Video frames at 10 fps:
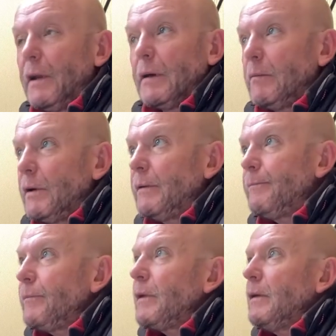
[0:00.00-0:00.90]
name
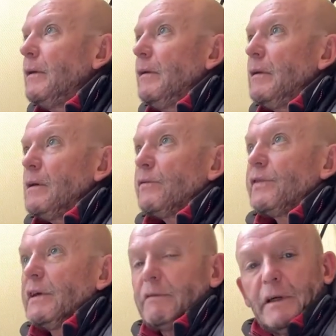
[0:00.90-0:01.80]
the old
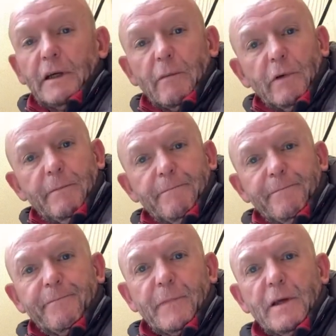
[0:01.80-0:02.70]
CV, can we?
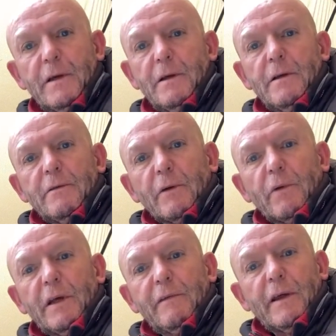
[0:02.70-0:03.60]
So
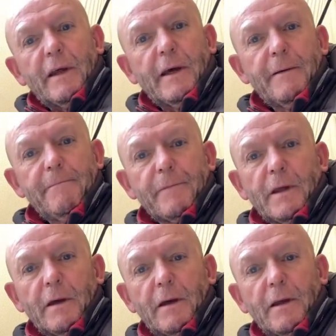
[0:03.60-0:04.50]
we'll leave it there,
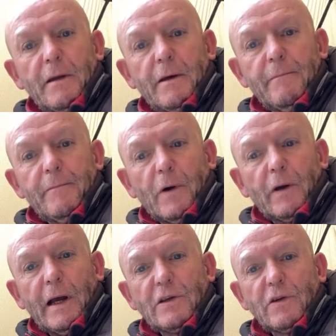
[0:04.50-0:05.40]
and I'll
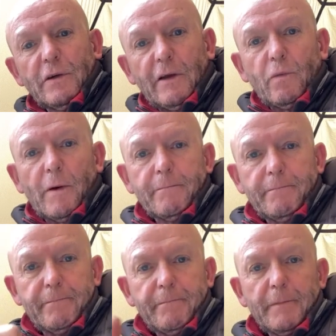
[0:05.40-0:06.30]
catch you on the next one.
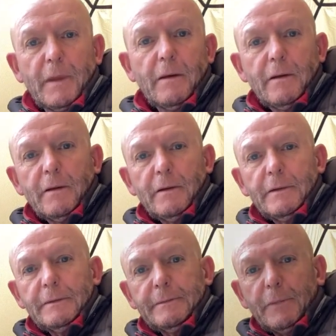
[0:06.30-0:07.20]

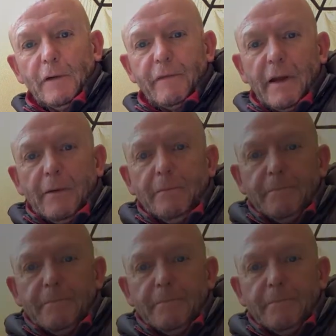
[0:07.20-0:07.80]
Bye for now.